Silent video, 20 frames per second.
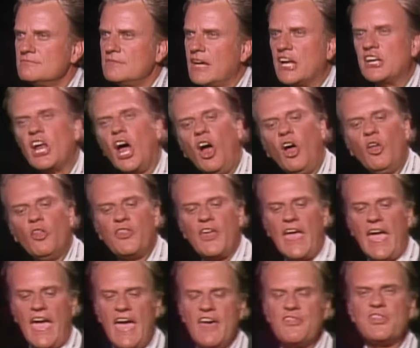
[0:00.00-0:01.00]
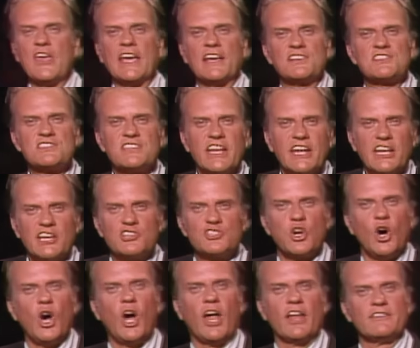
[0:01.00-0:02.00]
And oh, the ethics that he
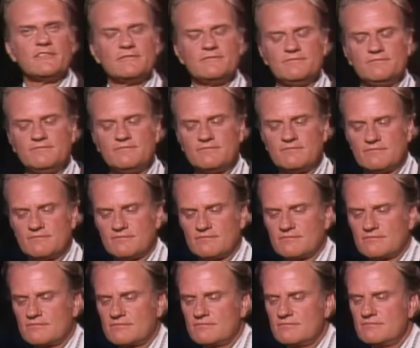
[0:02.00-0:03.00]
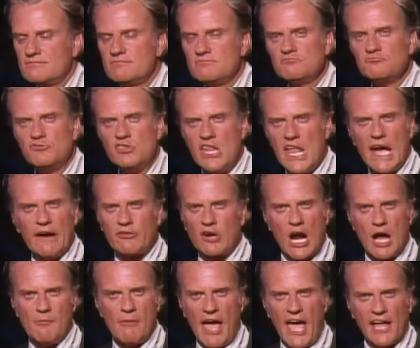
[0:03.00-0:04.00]
taught. "Never
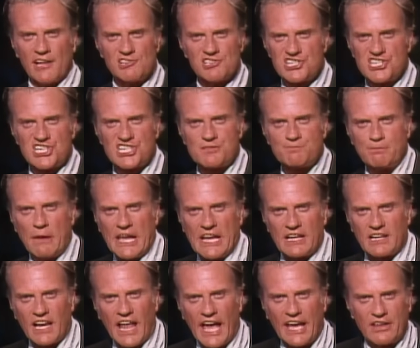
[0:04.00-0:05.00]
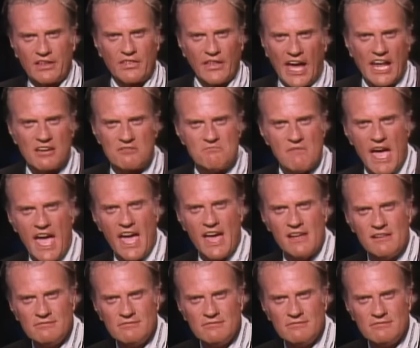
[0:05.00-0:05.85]
a man spake like that man."